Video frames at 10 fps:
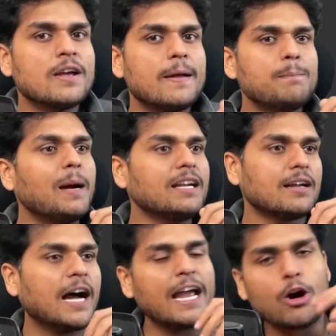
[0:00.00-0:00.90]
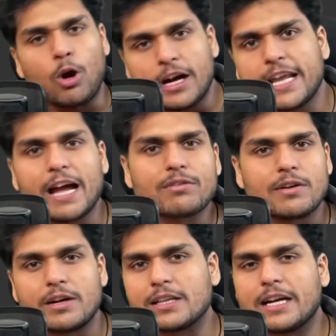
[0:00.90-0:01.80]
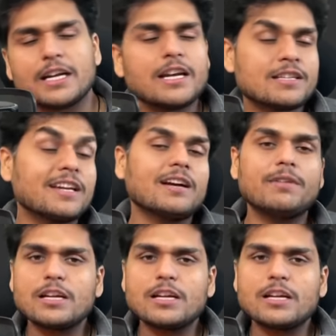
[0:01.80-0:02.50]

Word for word: but I already have covered that in async await.